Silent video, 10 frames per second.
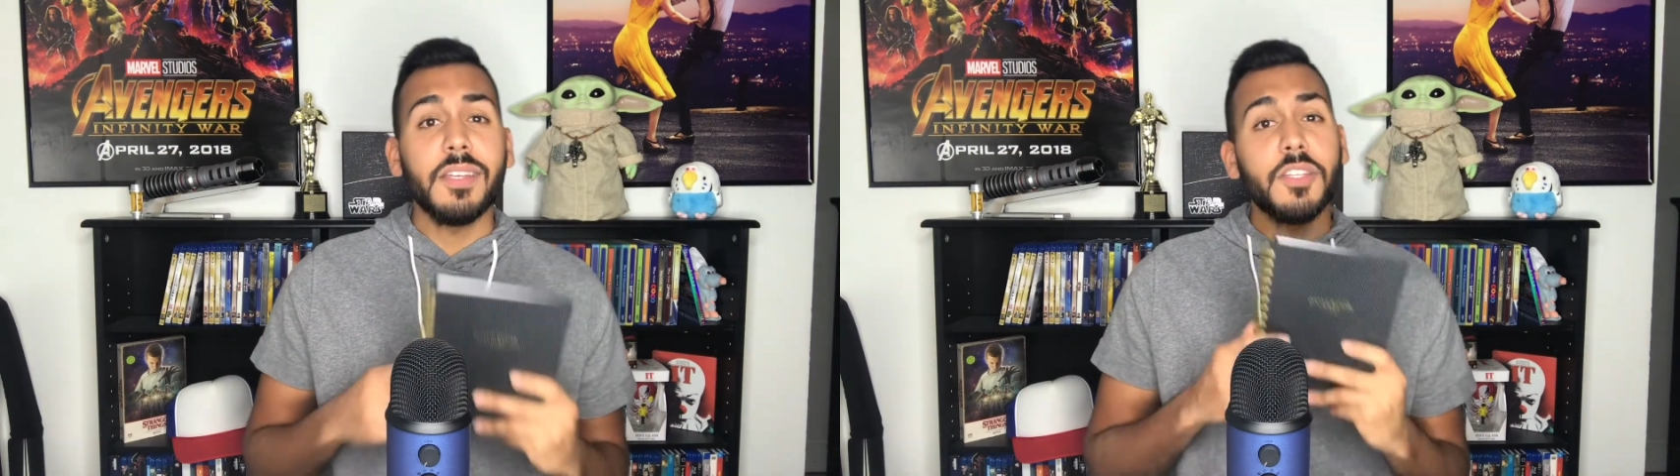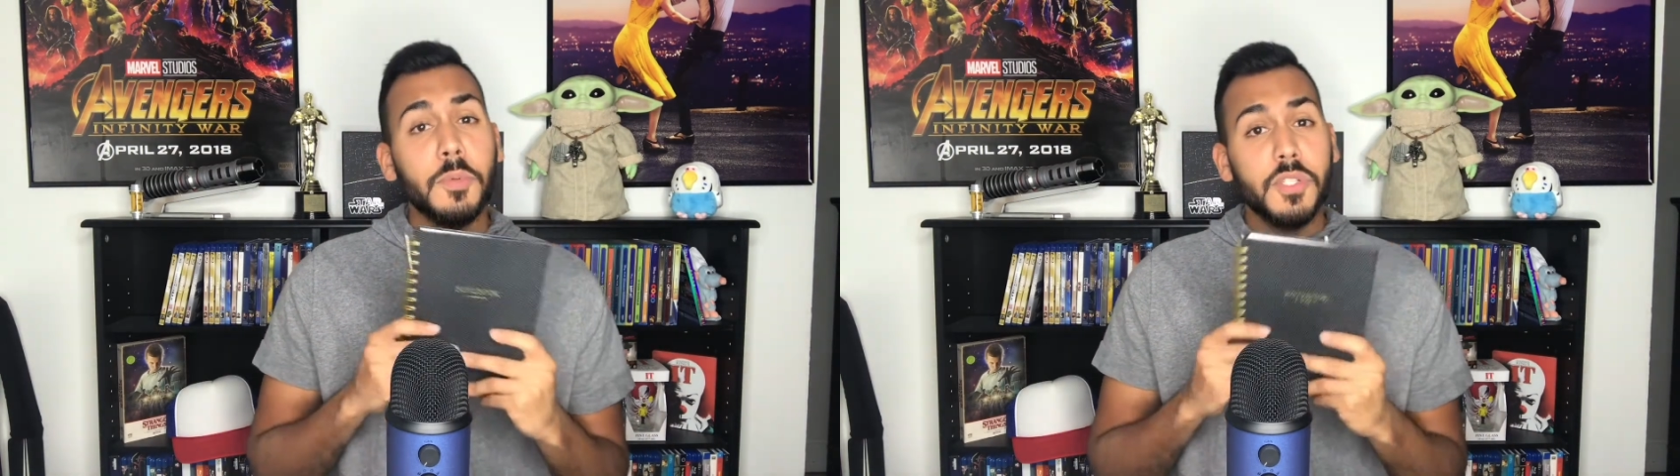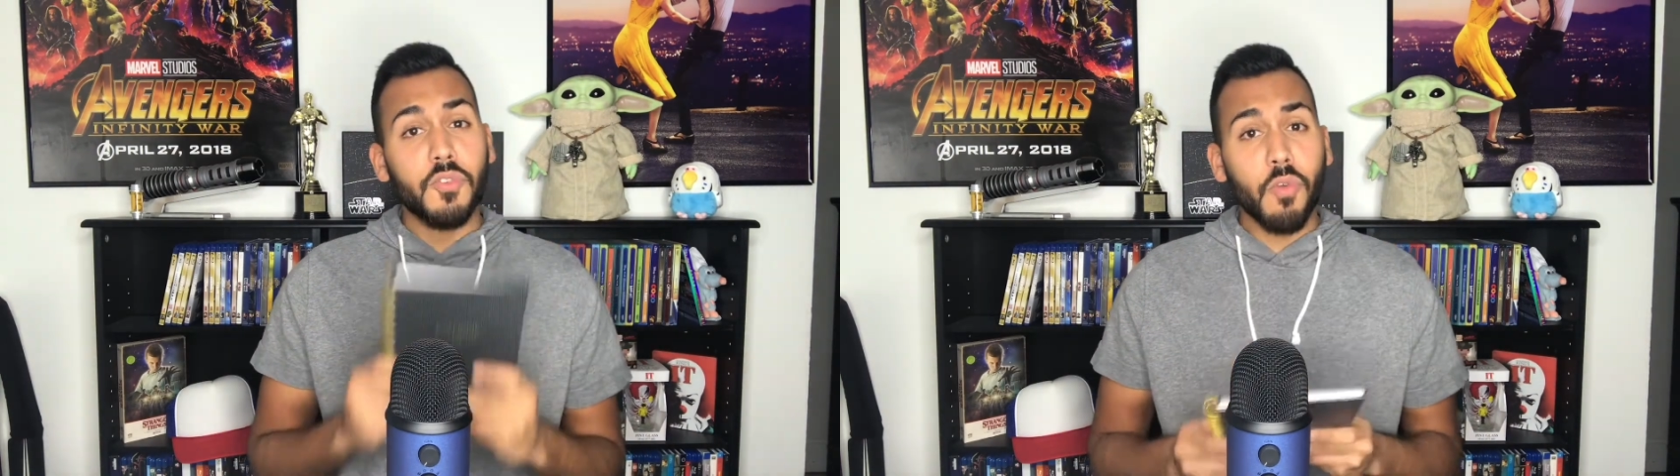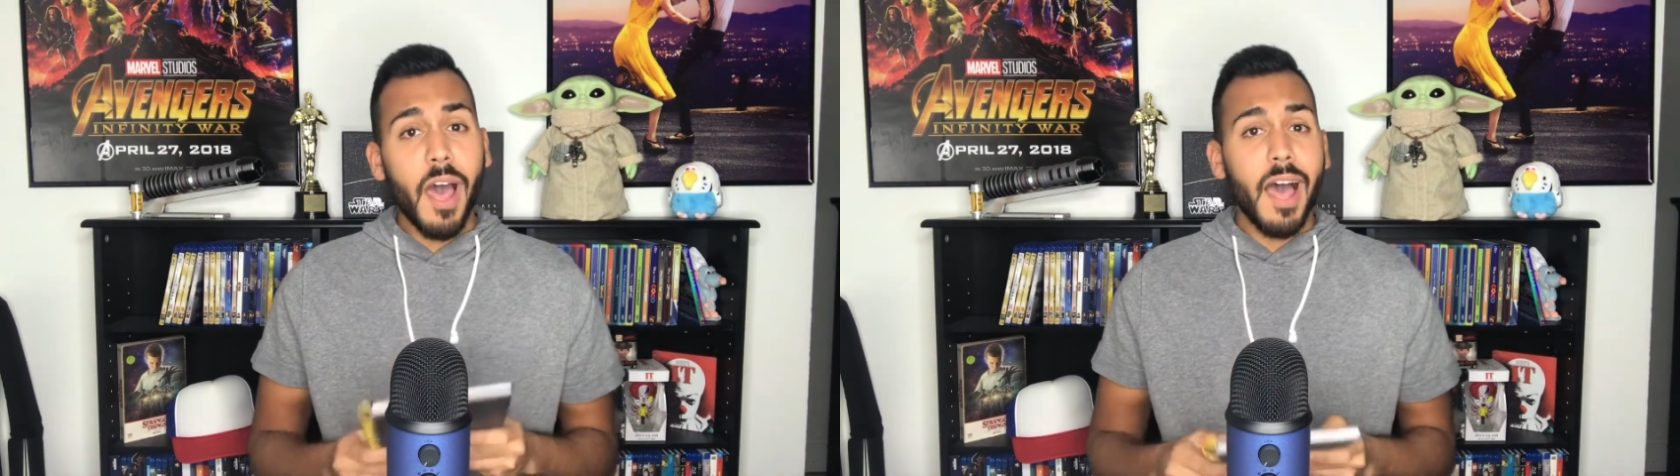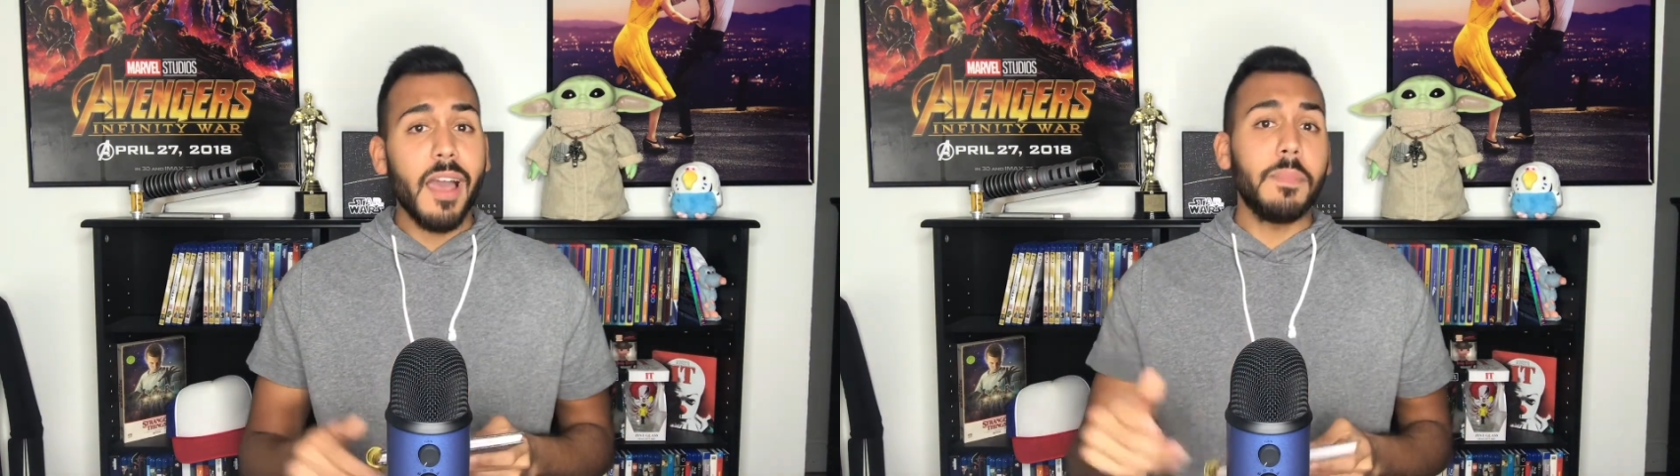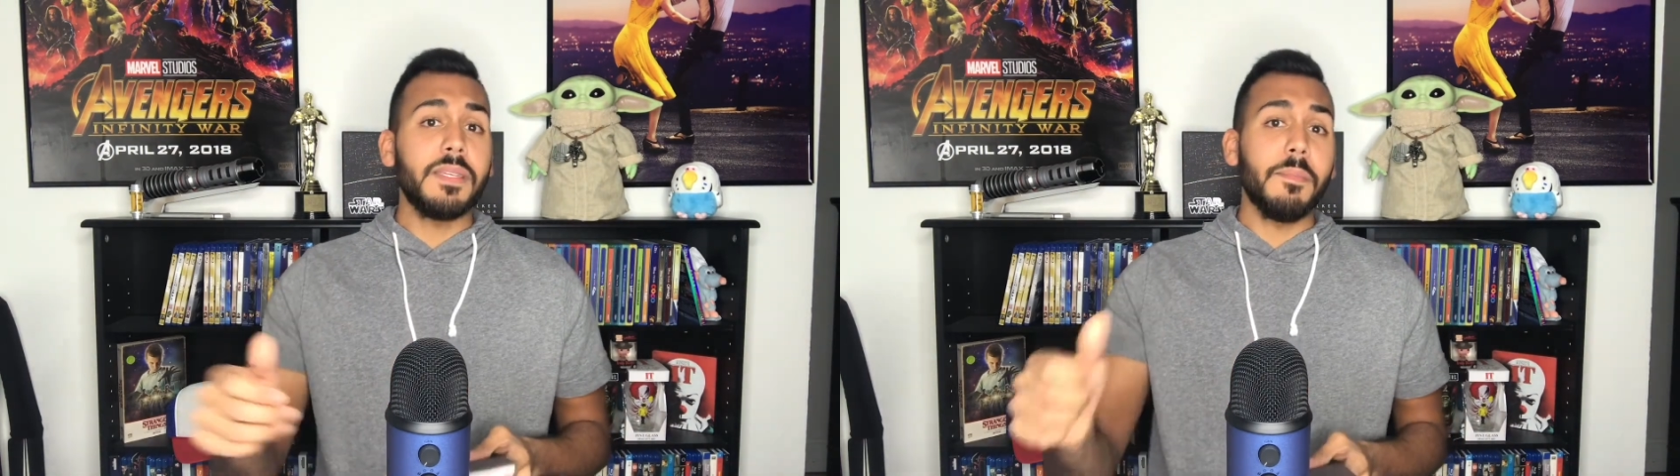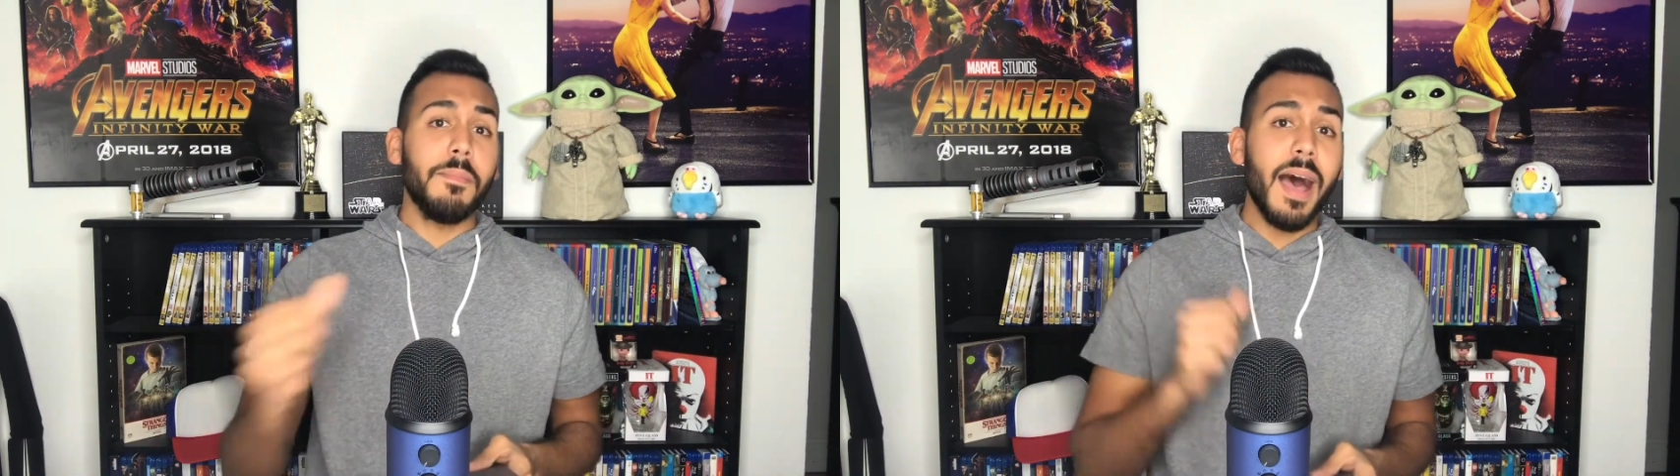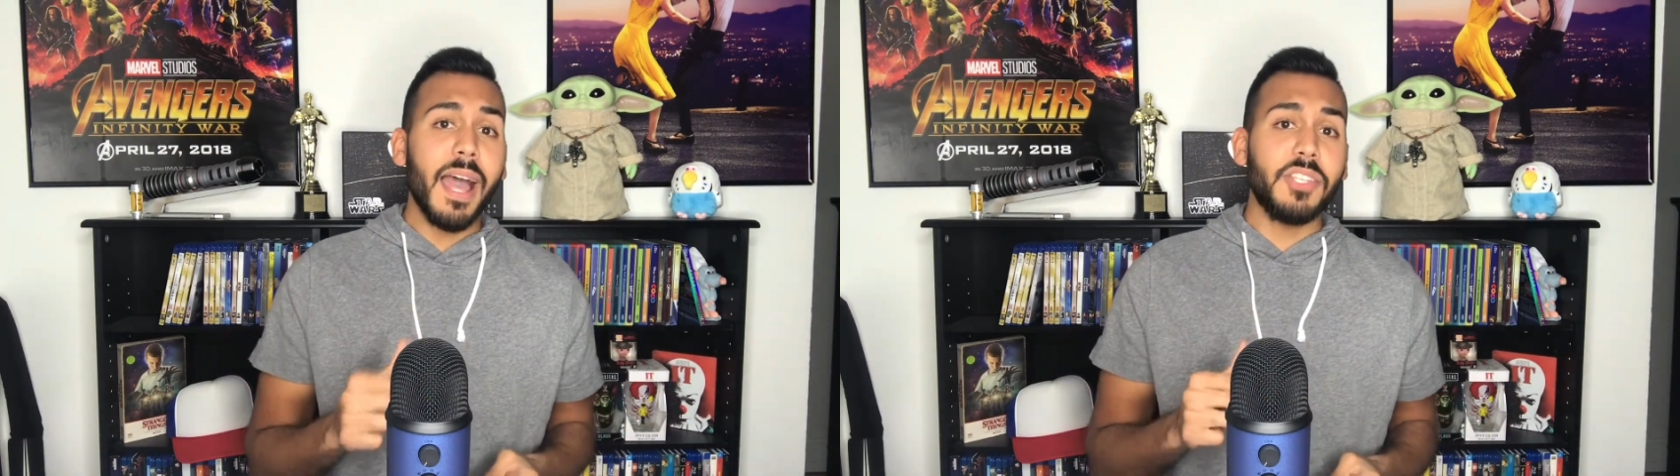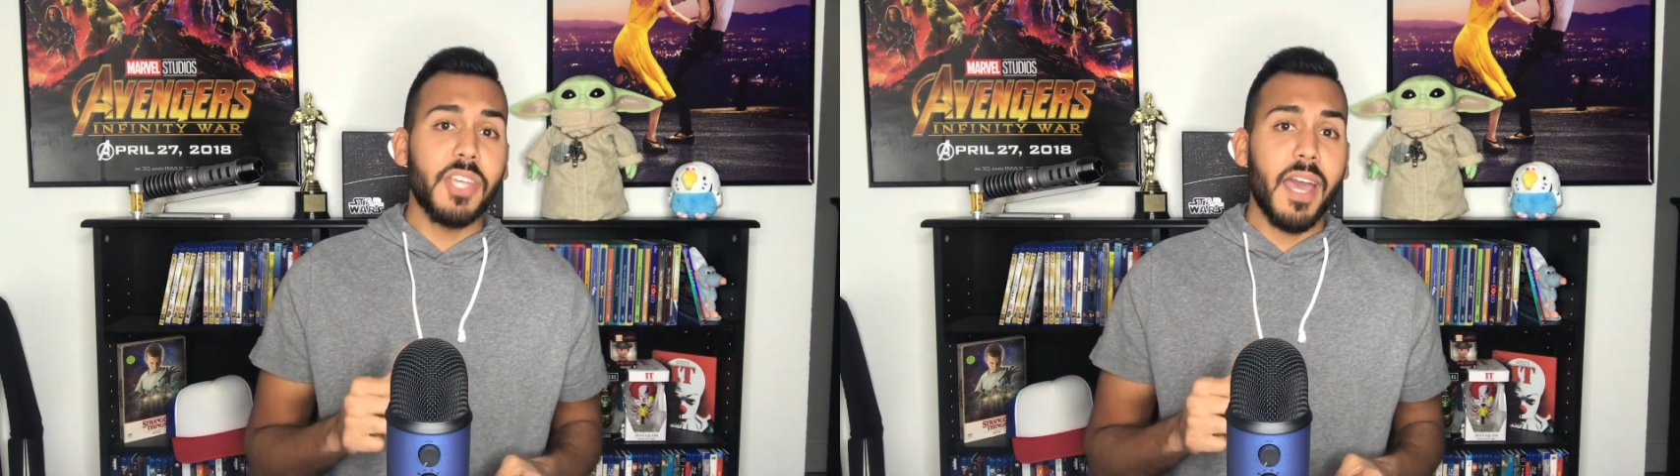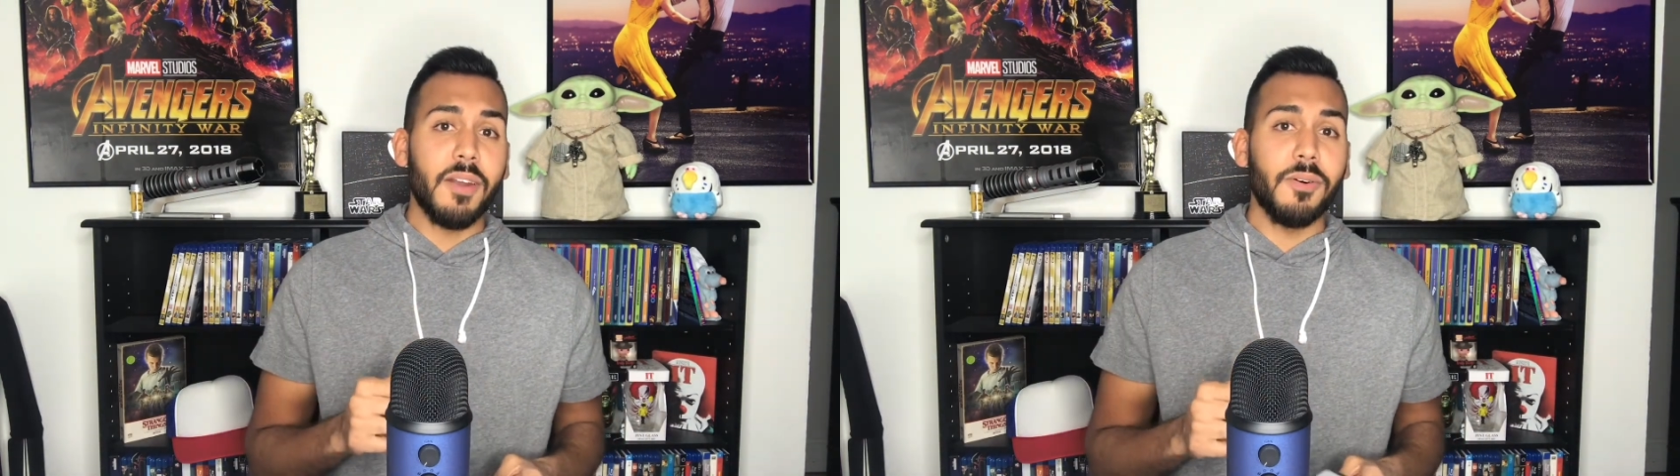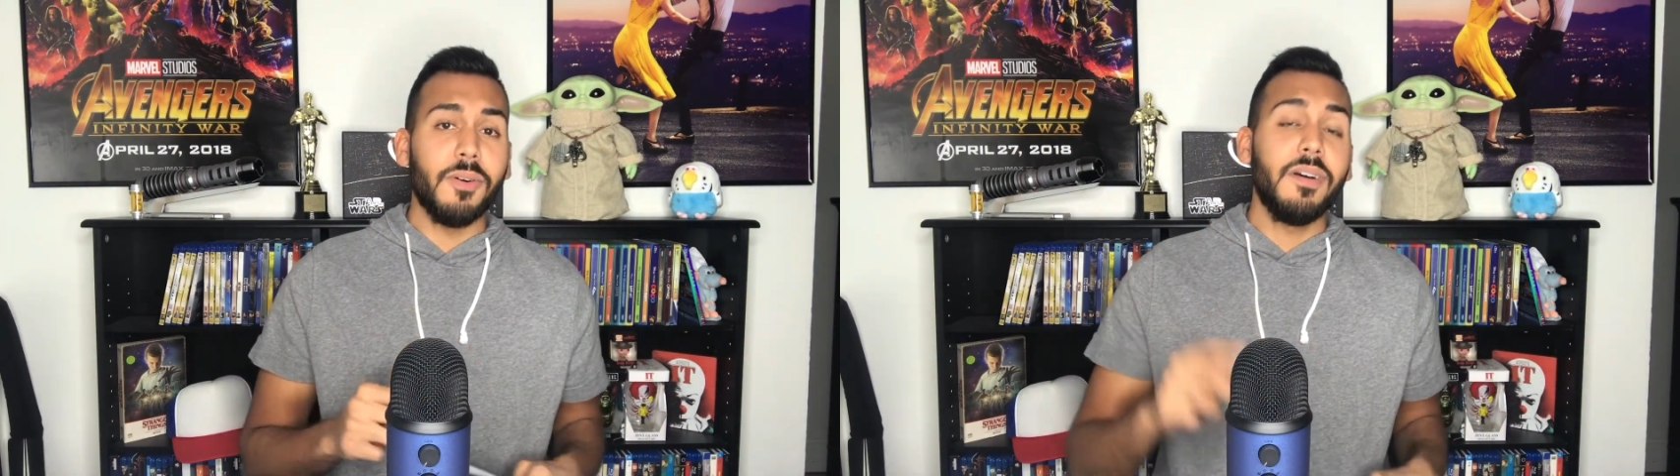subscribe to my channel.